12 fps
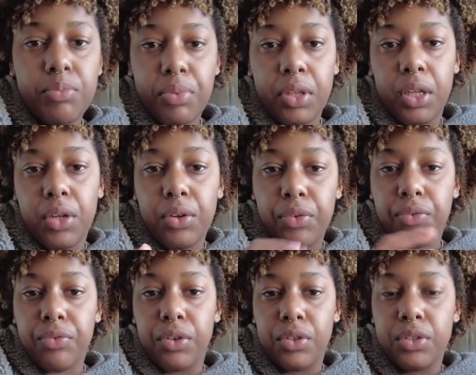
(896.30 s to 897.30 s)
played her
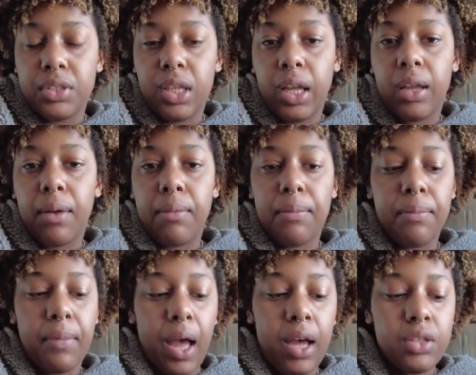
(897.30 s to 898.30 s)
first like
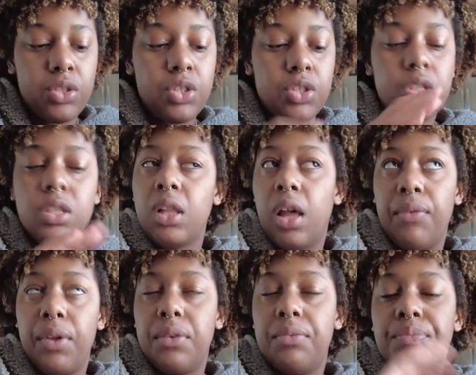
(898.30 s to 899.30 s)
match. She's
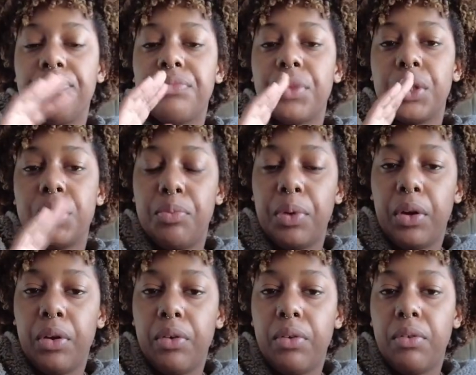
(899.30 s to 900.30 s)
11. She played
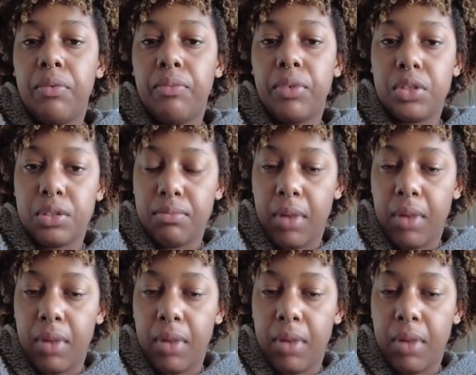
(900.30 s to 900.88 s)
her first